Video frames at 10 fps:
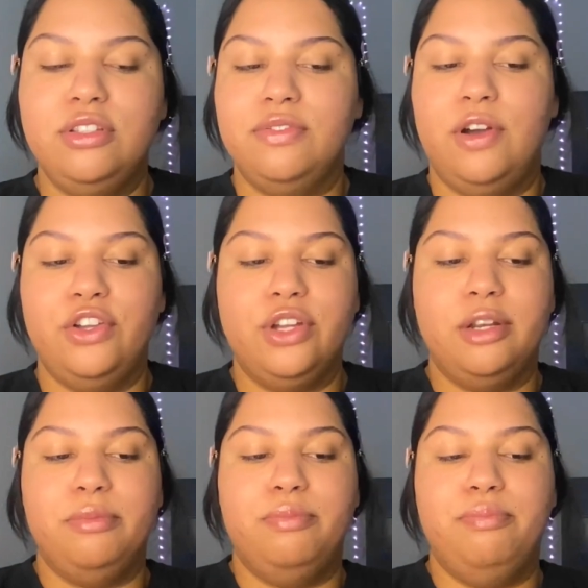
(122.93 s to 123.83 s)
of all, you're
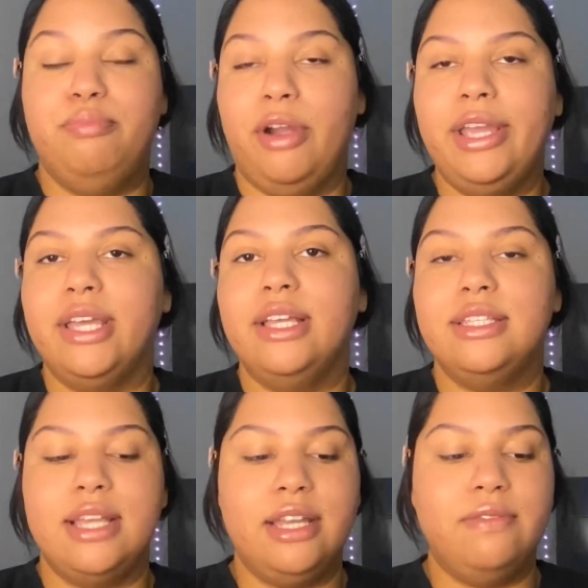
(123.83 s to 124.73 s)
gonna break it.
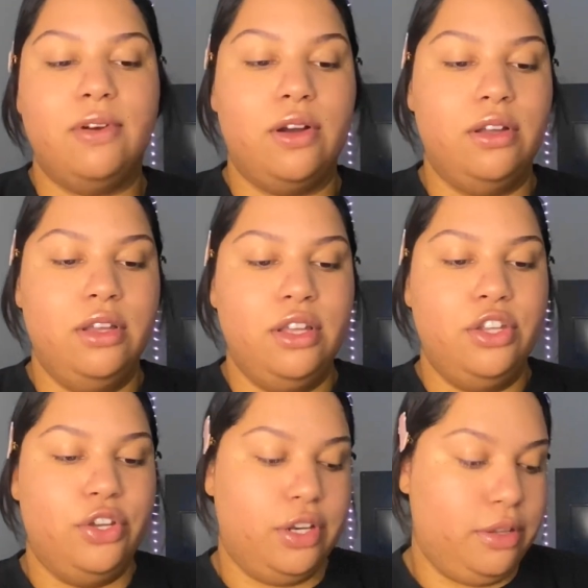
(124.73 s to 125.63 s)
Second of all,
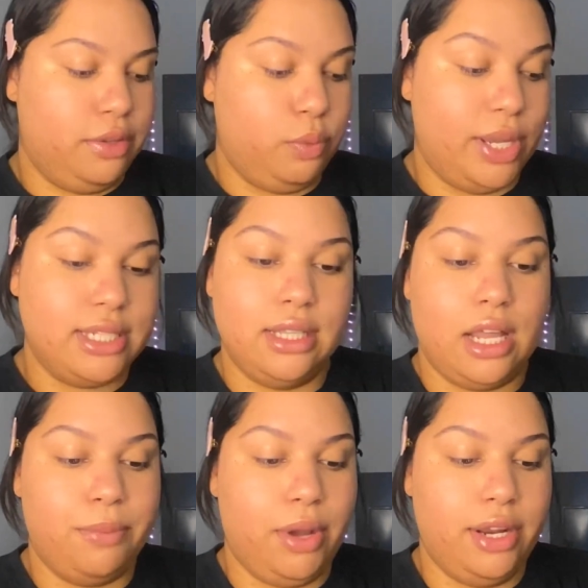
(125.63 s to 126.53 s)
you're gonna waste a lot
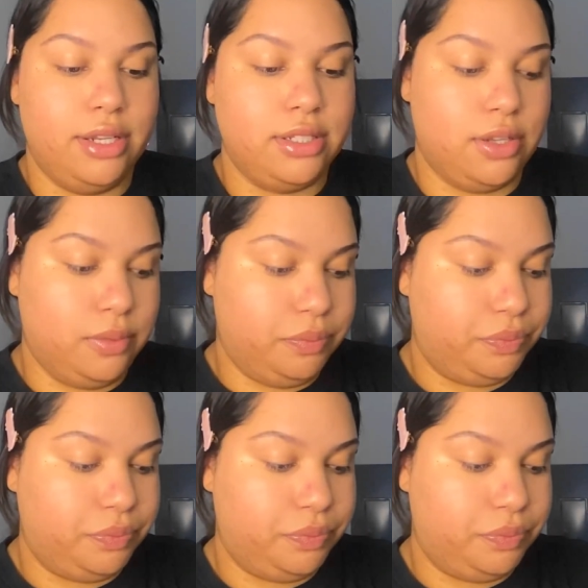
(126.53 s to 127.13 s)
of product, so.